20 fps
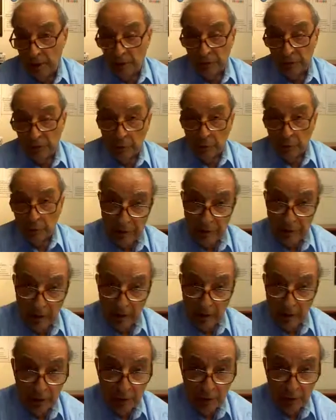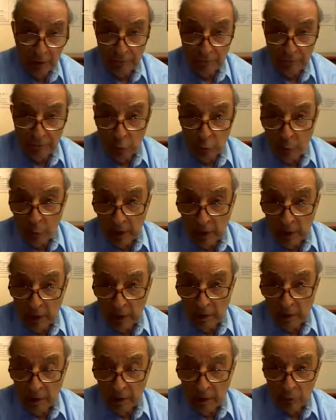So what I'm saying here, you have
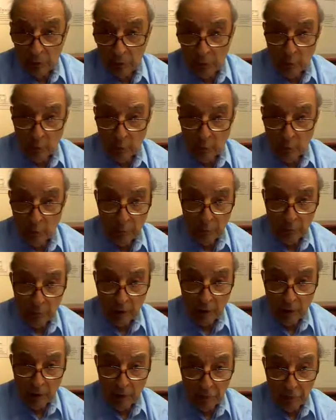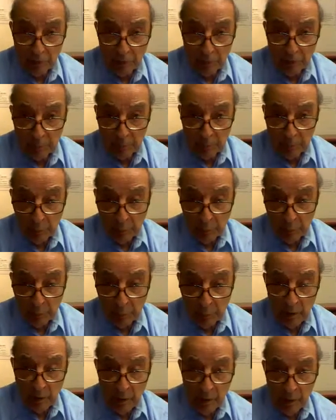two-way communications
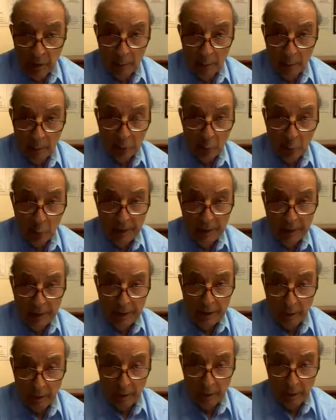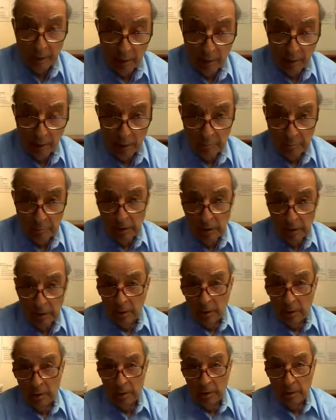between the
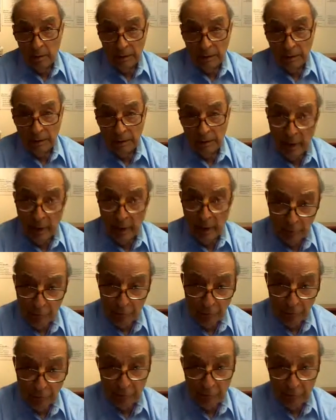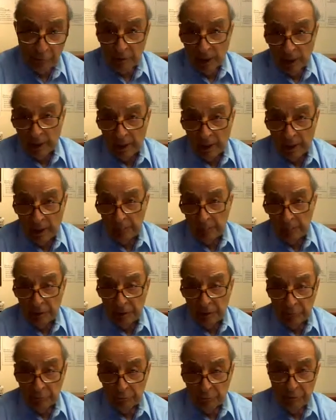care managers and the
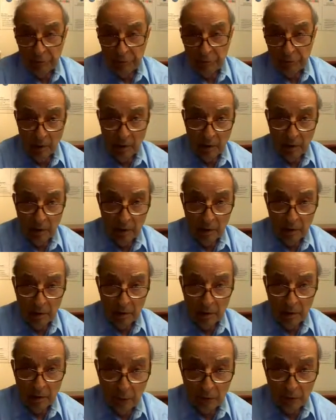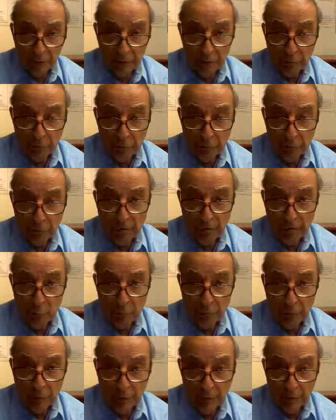patients, all integrated
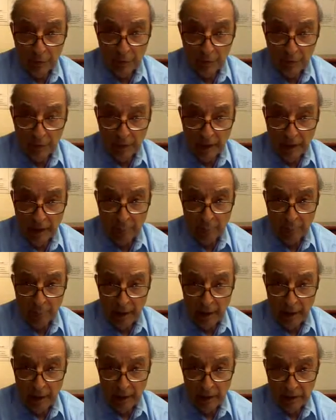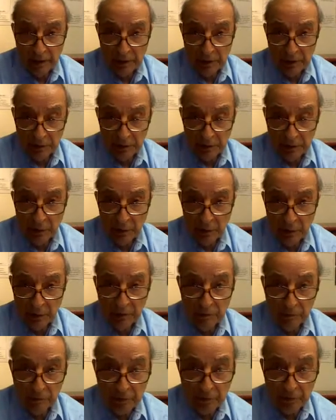with a campaign that's targeted
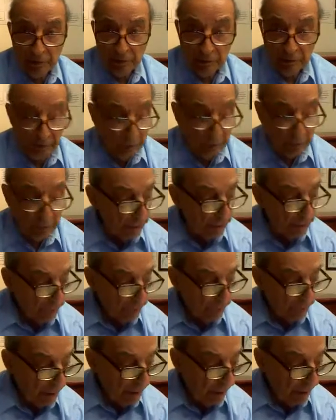to the specific illness,